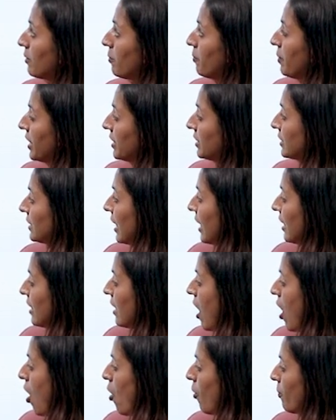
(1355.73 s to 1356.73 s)
means in
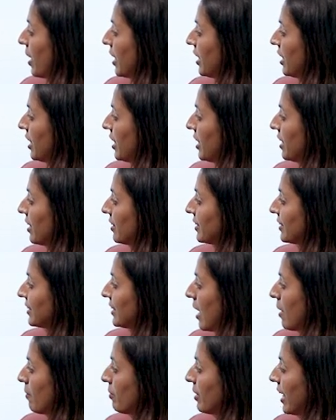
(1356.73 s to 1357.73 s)
how many years
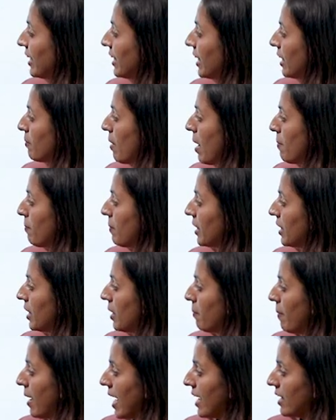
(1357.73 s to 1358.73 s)
I am getting my money
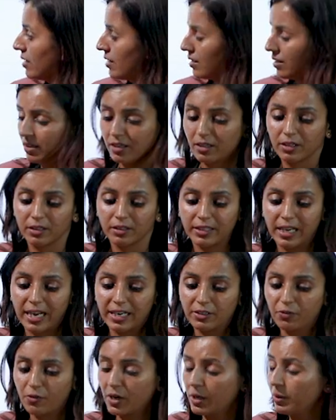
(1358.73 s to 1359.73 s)
back? That
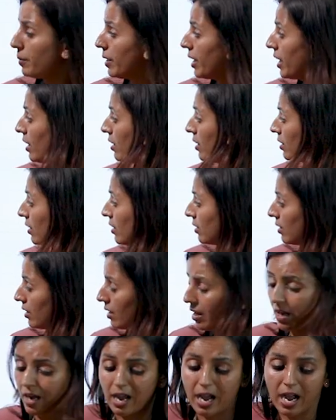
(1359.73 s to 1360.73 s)
will be
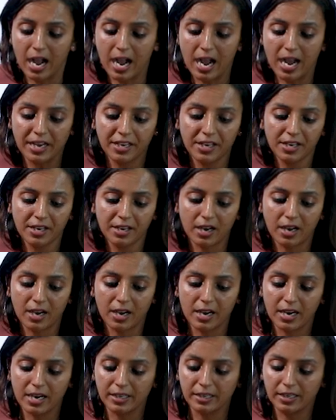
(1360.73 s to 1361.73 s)

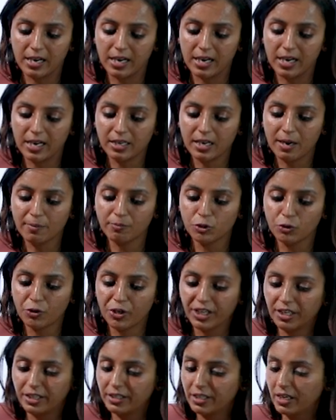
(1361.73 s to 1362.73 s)
IRR. I am
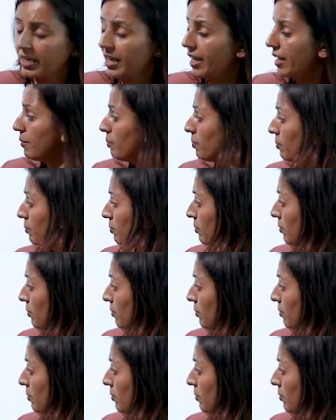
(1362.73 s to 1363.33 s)
doing it again.